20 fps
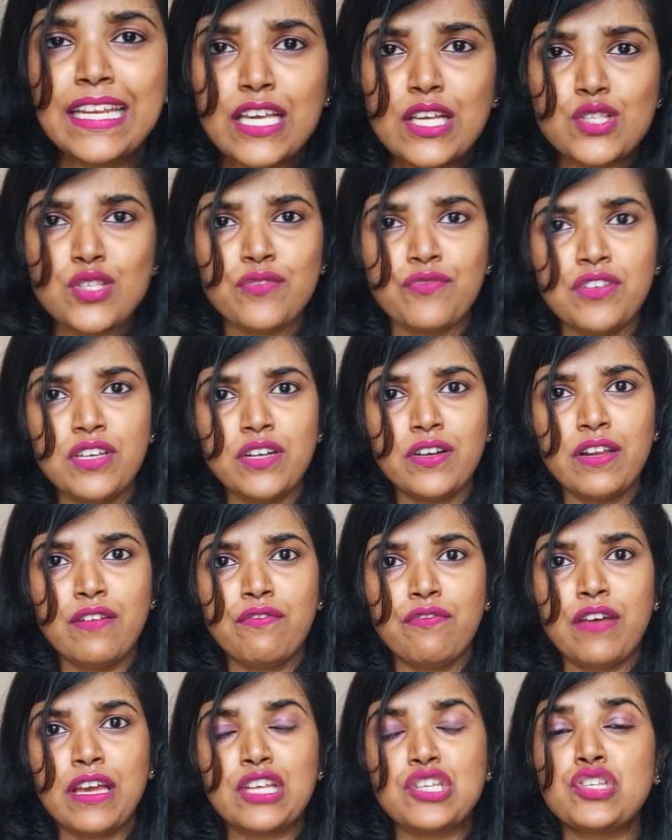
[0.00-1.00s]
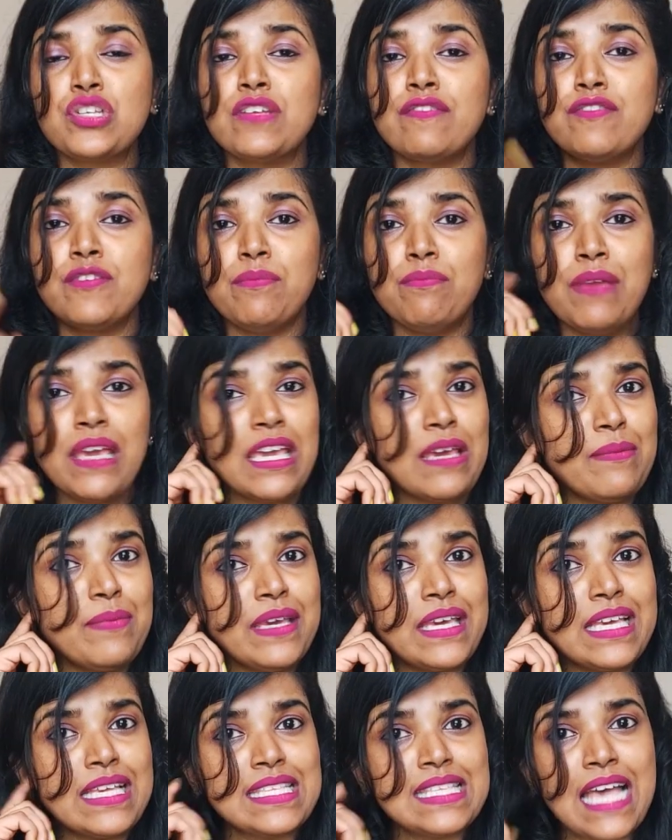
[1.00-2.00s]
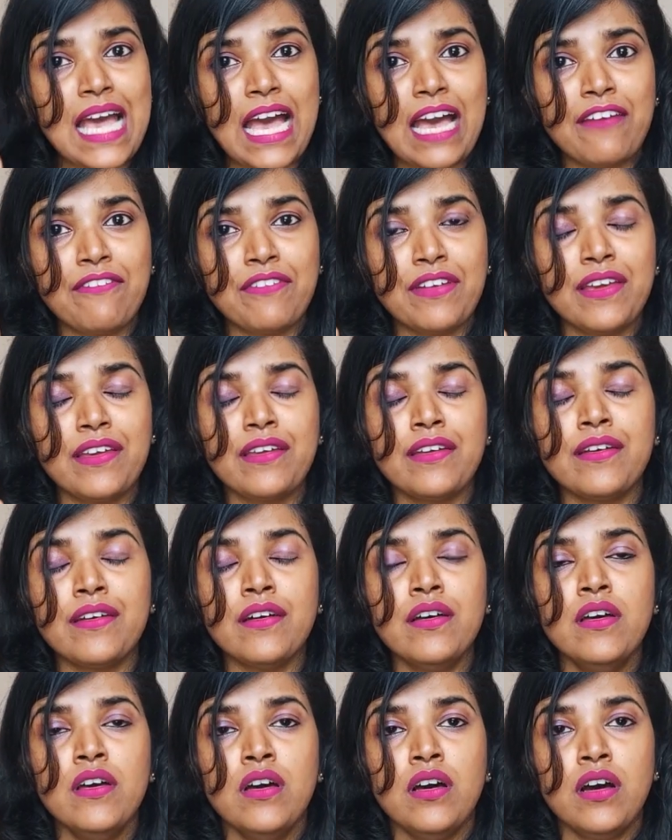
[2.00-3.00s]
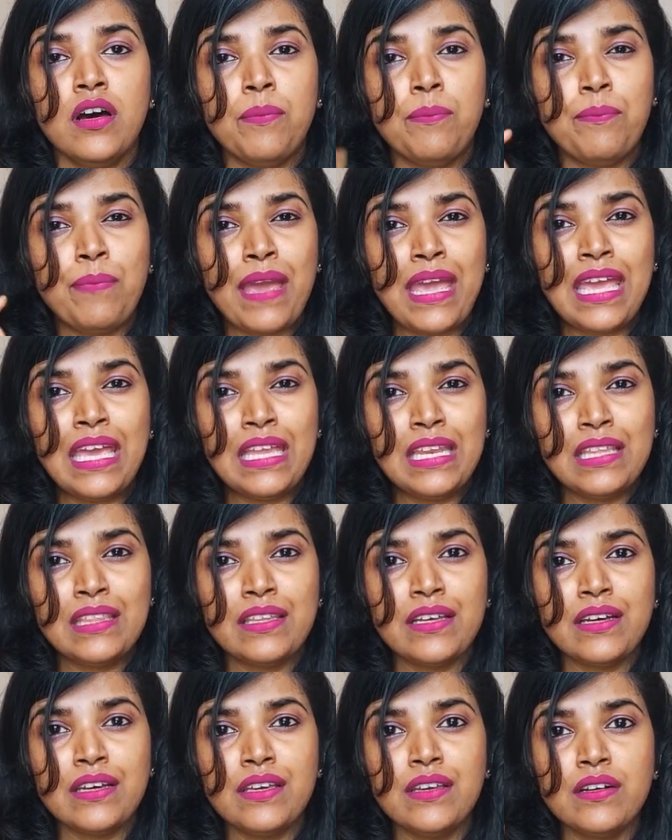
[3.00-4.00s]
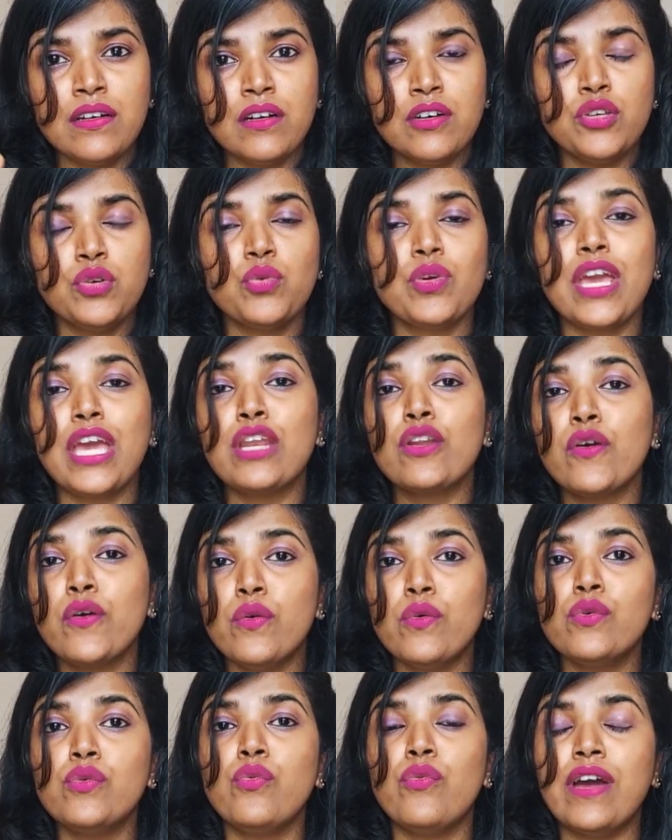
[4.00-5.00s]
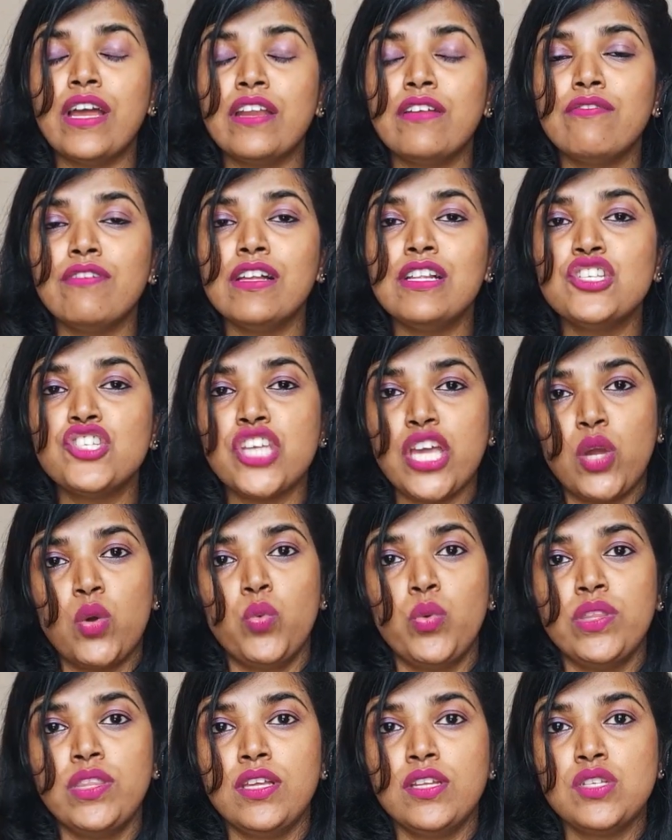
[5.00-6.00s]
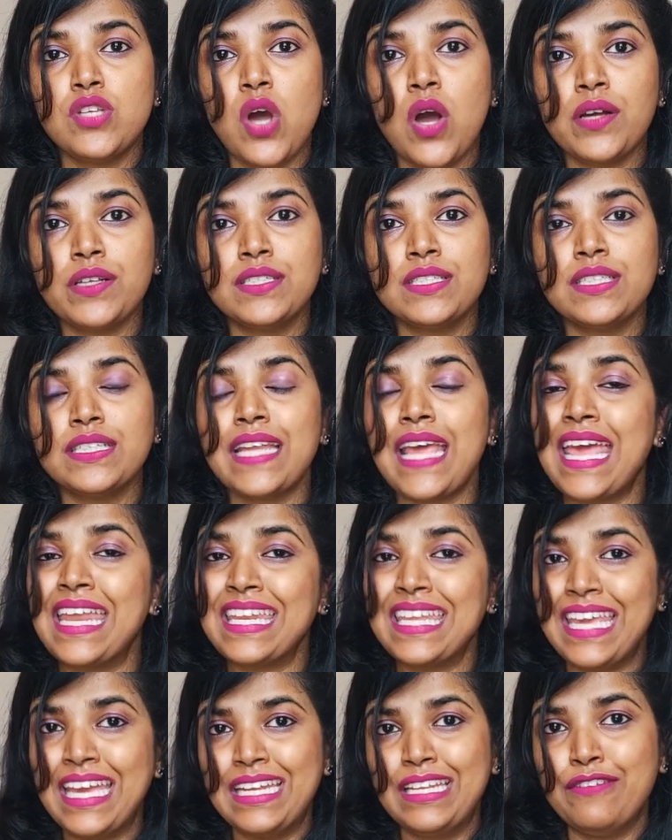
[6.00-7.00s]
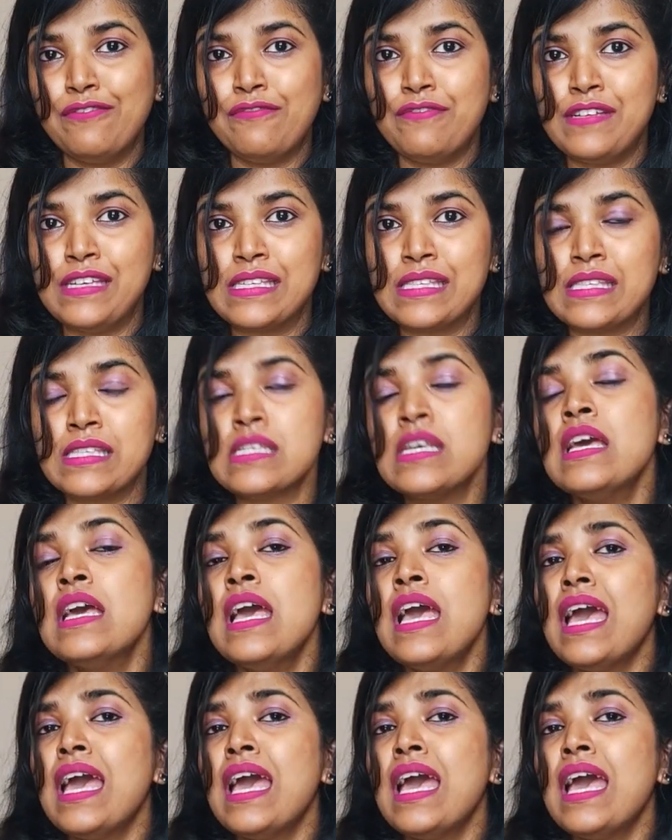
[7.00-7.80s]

In case of ear infection, if the baby is having a pain in the ear, you can go very well check with the doctor and get it fixed.